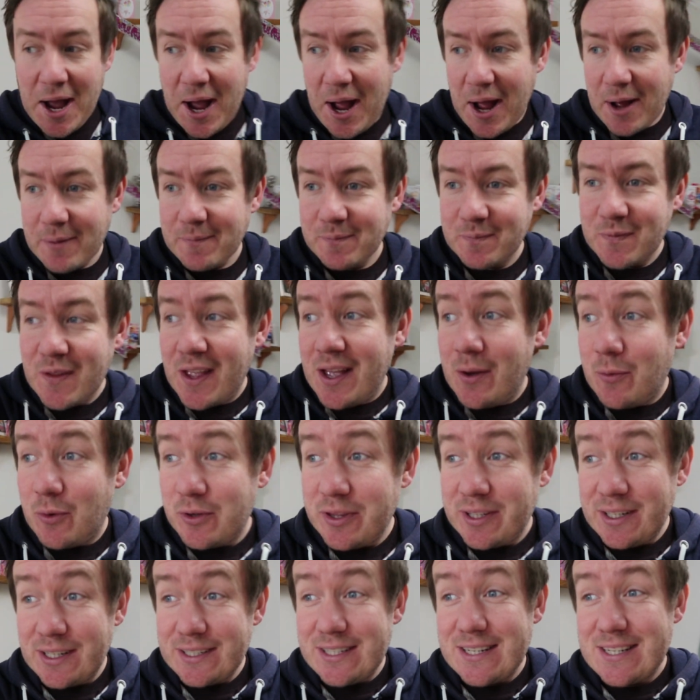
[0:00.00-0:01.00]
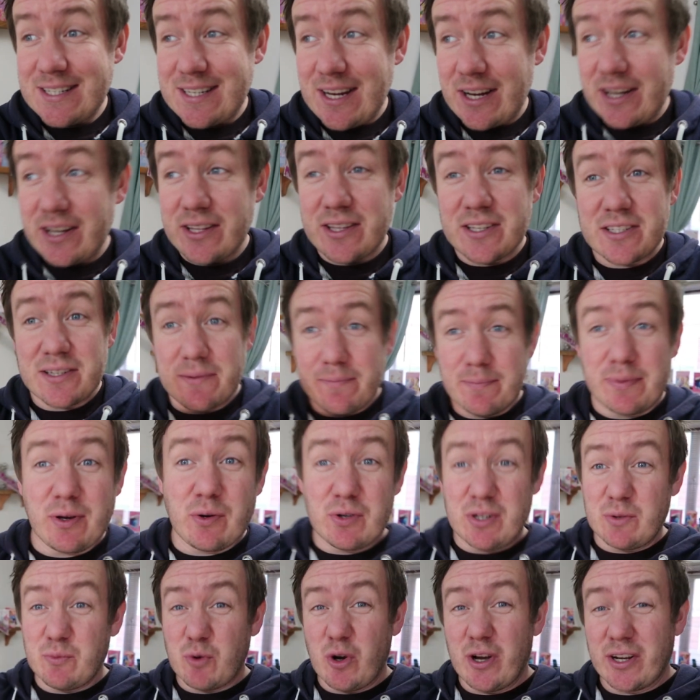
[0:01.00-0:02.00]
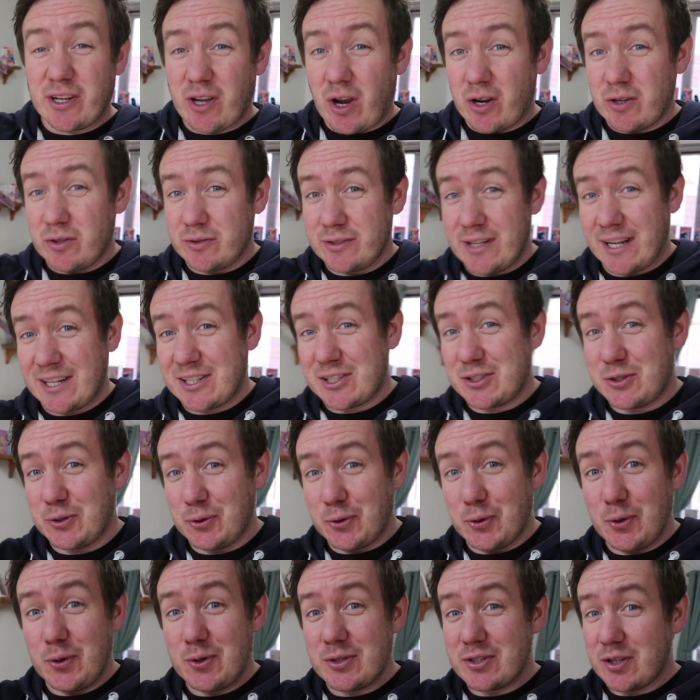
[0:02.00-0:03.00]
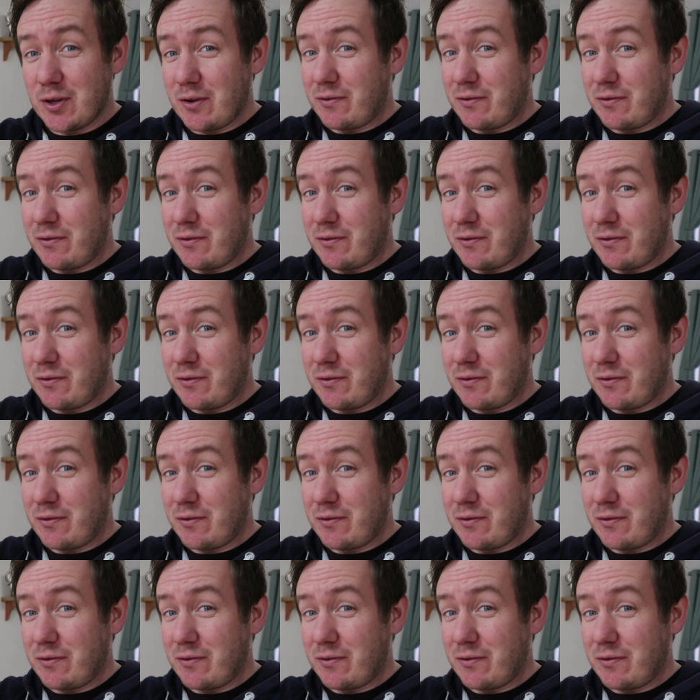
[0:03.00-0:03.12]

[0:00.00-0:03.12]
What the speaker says: One thing I didn't tell you, there's some building work going on next door.